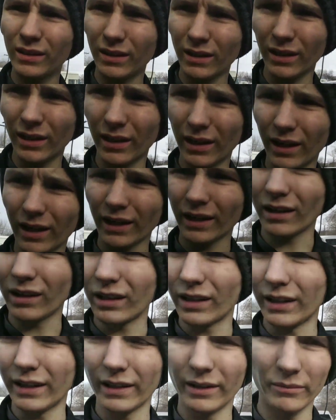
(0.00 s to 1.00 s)

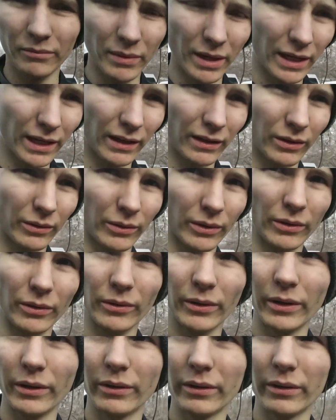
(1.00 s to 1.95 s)
idling, making the rotary